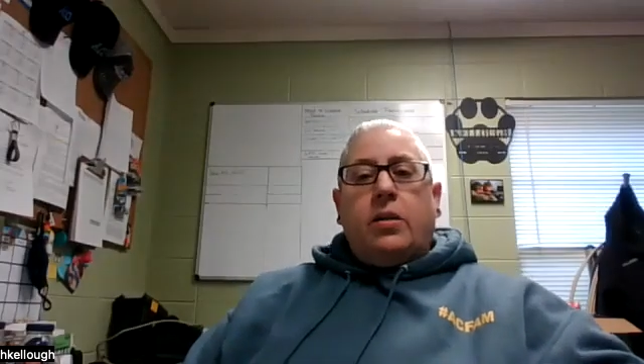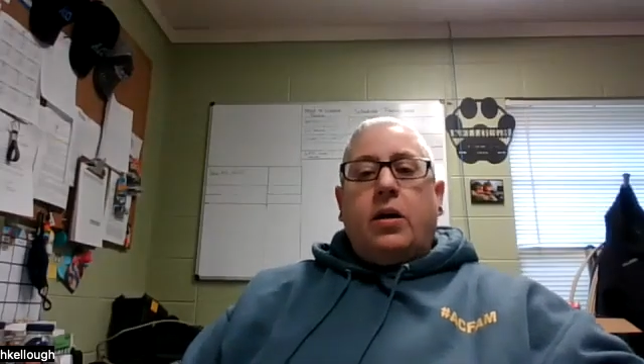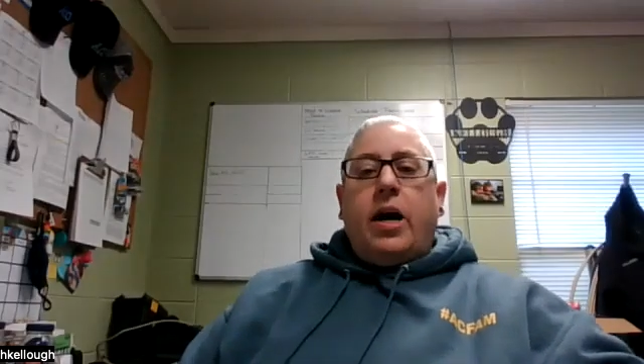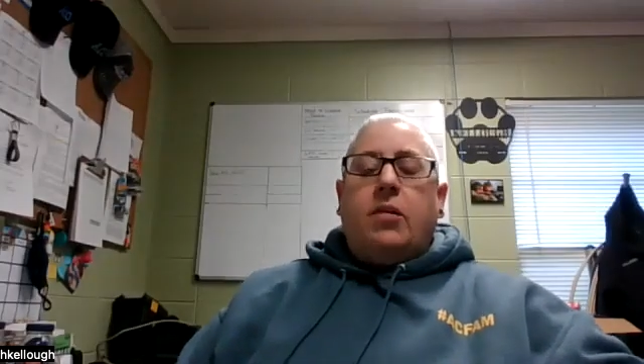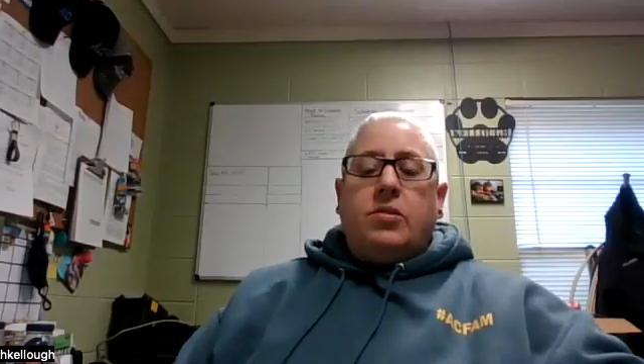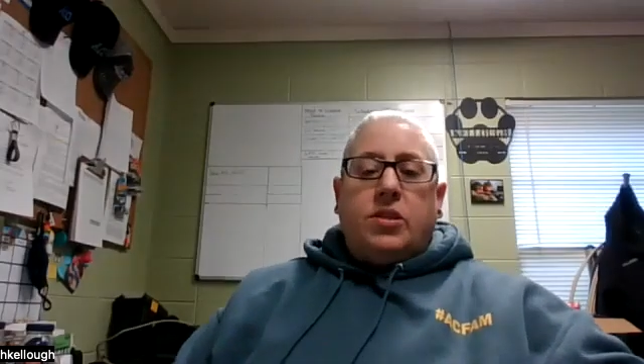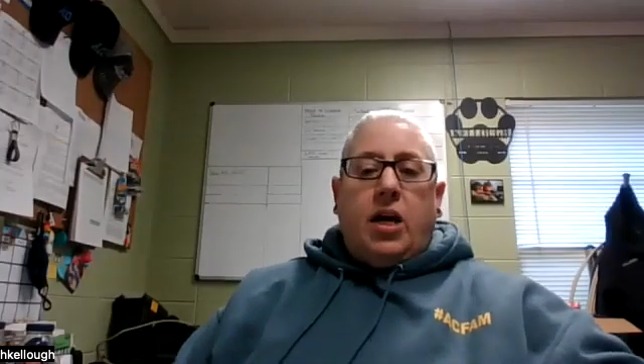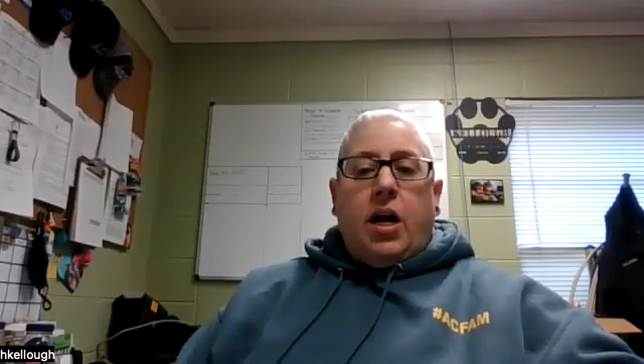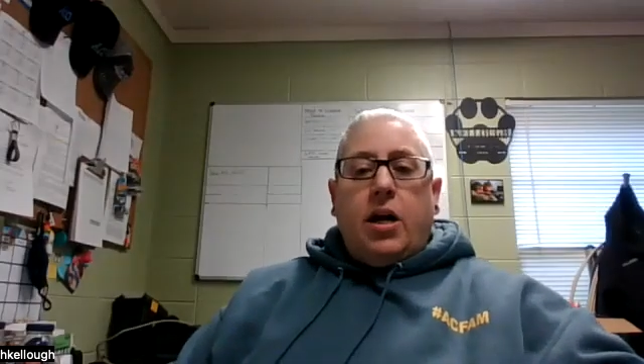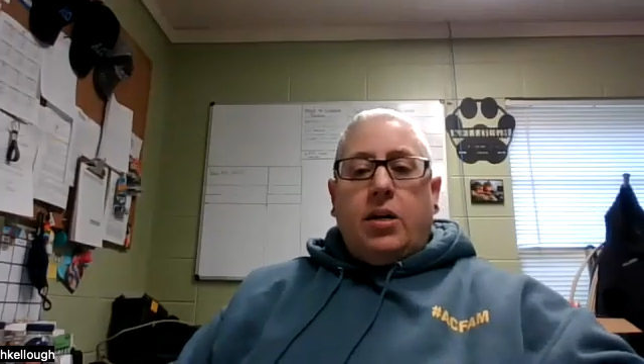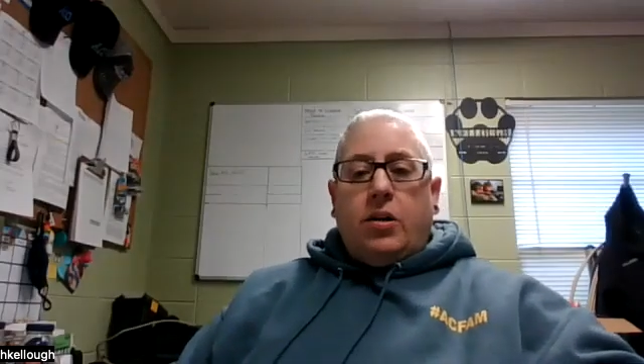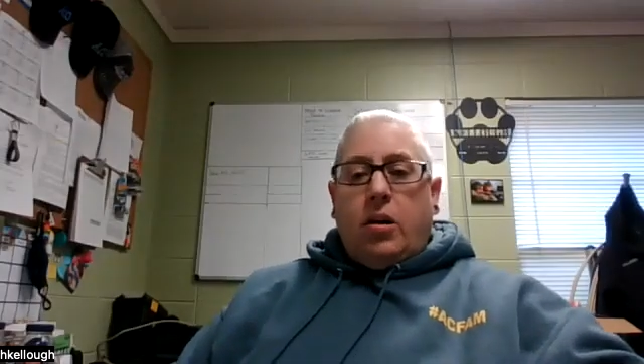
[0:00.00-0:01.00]

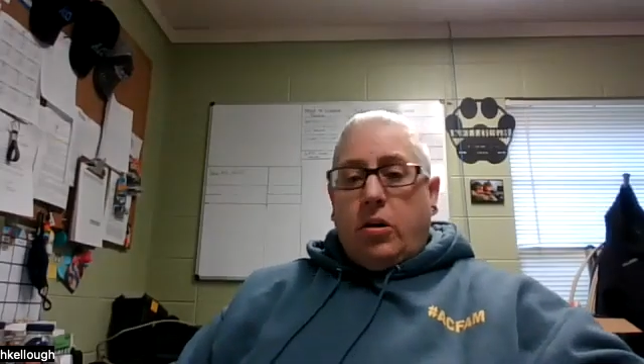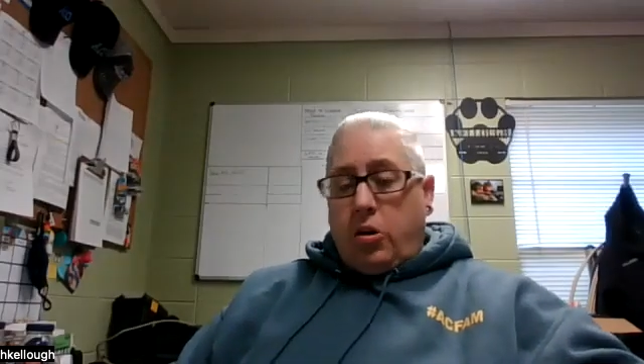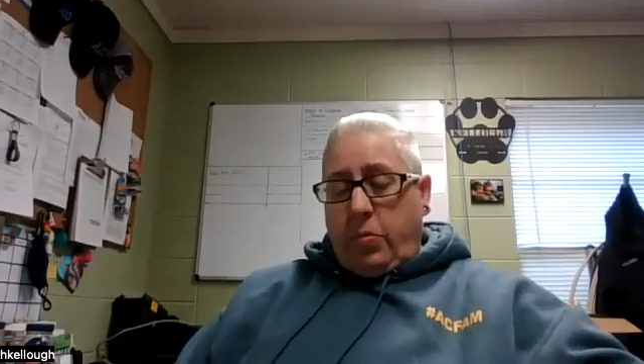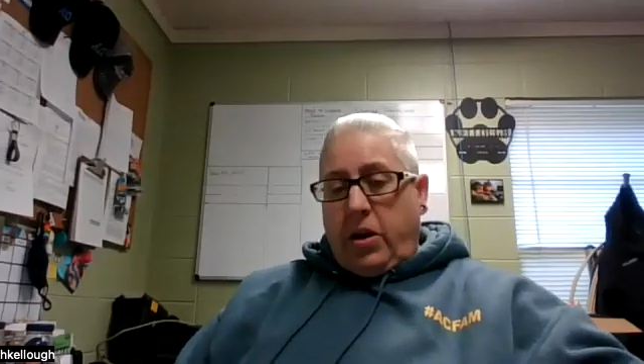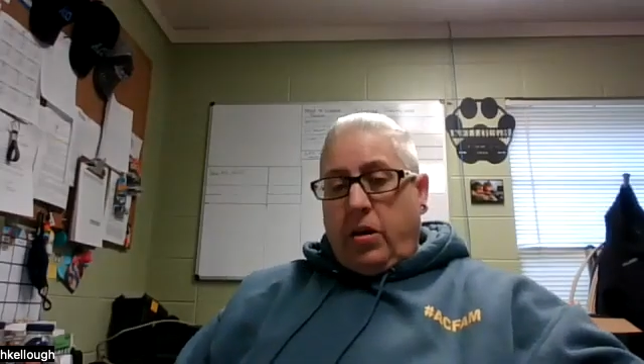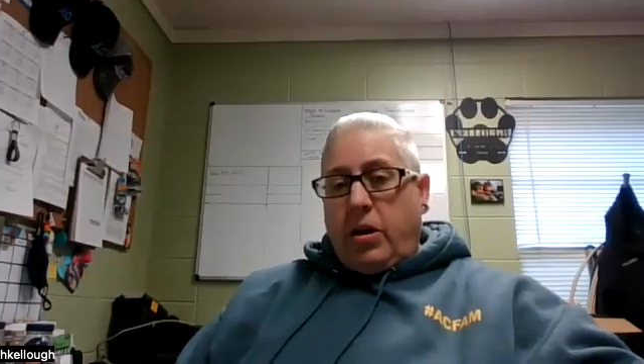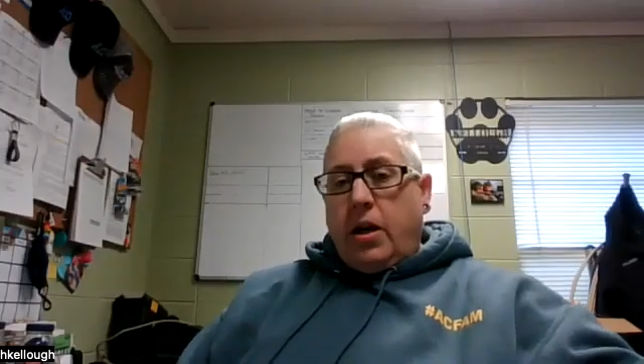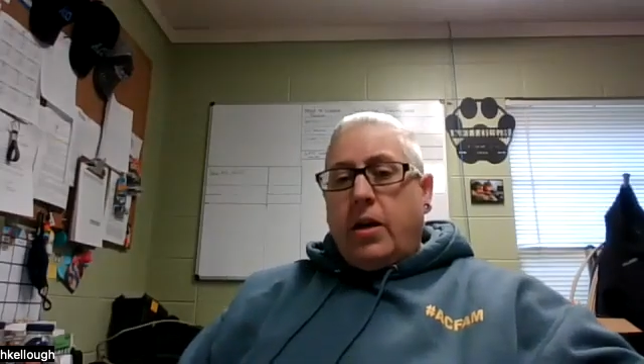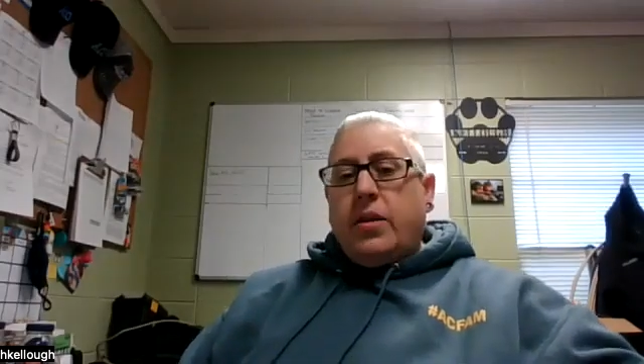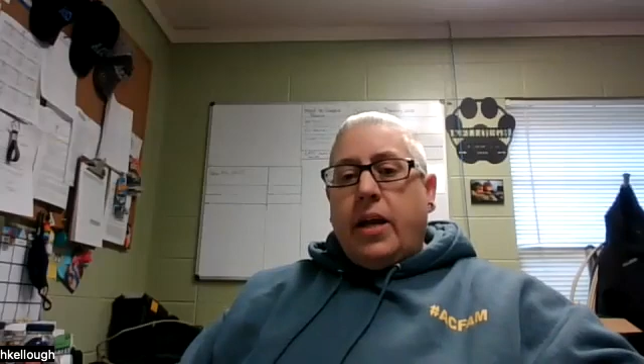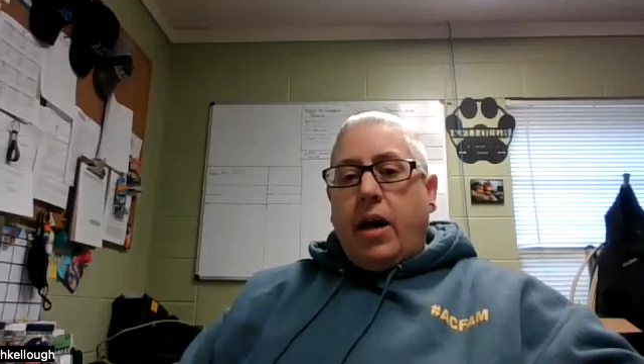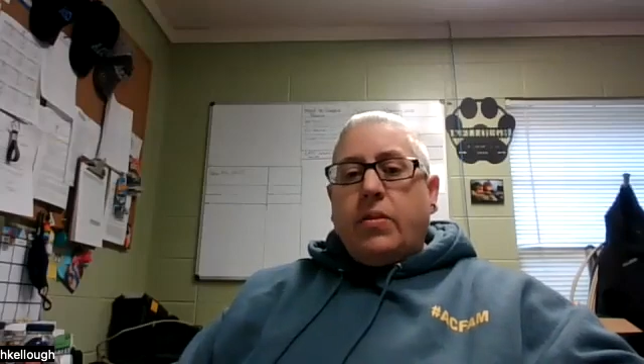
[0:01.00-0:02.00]
outside in our urban area and then out